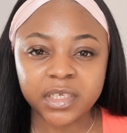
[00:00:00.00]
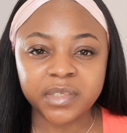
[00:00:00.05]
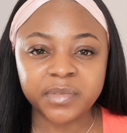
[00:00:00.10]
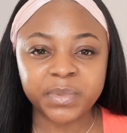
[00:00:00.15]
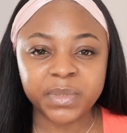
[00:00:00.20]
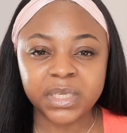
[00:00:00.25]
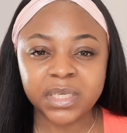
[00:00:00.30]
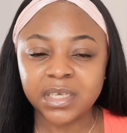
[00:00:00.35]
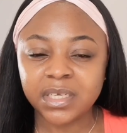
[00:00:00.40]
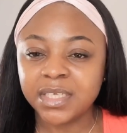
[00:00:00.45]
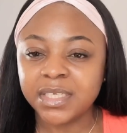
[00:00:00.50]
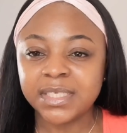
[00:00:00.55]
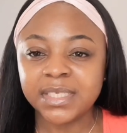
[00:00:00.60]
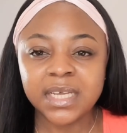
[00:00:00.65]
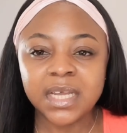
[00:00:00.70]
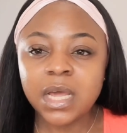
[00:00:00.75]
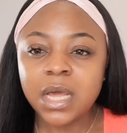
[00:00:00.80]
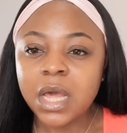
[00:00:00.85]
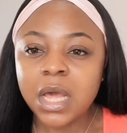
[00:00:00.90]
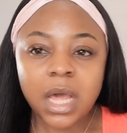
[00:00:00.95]
because
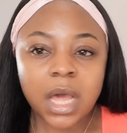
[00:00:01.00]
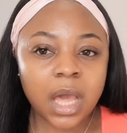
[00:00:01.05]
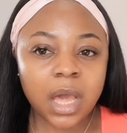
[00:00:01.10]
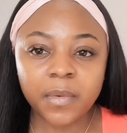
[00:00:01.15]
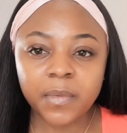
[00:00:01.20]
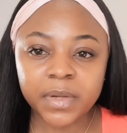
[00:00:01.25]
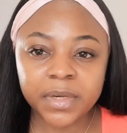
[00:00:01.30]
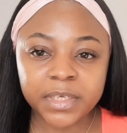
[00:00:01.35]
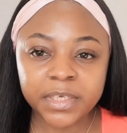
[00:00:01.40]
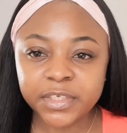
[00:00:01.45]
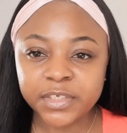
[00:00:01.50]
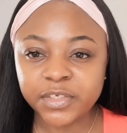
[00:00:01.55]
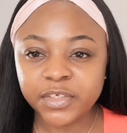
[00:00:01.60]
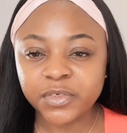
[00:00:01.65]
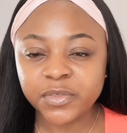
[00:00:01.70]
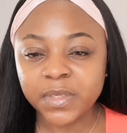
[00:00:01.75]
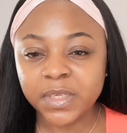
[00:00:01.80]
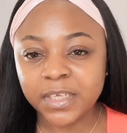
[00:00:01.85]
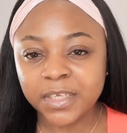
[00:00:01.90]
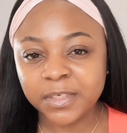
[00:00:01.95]
I wanted to
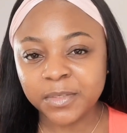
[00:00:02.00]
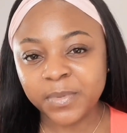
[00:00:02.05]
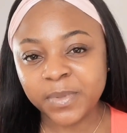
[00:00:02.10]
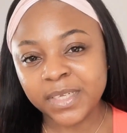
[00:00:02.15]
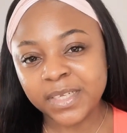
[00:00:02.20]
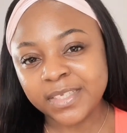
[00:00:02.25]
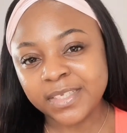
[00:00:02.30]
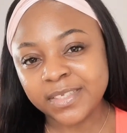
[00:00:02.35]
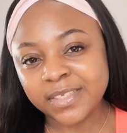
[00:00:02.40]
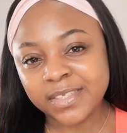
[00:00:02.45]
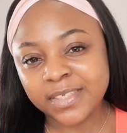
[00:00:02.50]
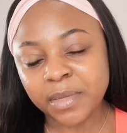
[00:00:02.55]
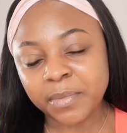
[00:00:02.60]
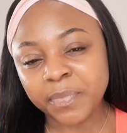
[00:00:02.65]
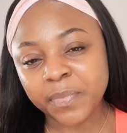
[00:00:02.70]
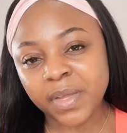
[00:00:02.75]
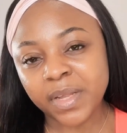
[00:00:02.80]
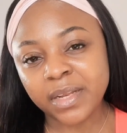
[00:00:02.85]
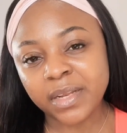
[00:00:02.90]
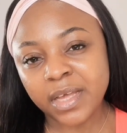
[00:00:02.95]
do a little bit
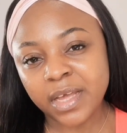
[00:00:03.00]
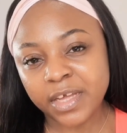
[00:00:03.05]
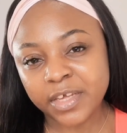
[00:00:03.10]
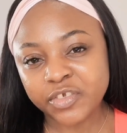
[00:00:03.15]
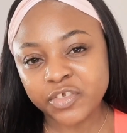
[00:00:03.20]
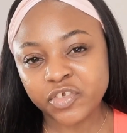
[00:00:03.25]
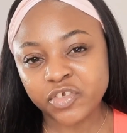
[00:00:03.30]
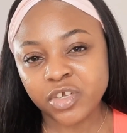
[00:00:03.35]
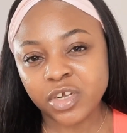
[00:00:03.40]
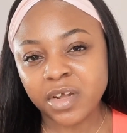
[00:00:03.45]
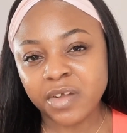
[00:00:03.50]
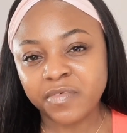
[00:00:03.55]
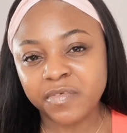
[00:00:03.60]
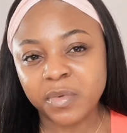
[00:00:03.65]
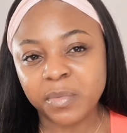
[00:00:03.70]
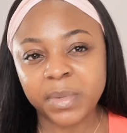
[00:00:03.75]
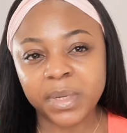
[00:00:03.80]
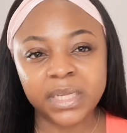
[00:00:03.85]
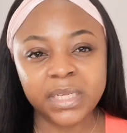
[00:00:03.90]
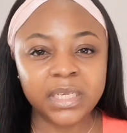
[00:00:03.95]
something extra for
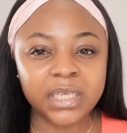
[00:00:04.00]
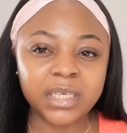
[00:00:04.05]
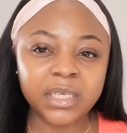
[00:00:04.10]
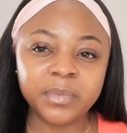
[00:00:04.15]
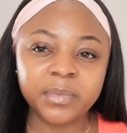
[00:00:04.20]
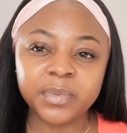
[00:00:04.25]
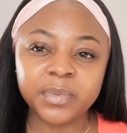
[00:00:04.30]
my lip.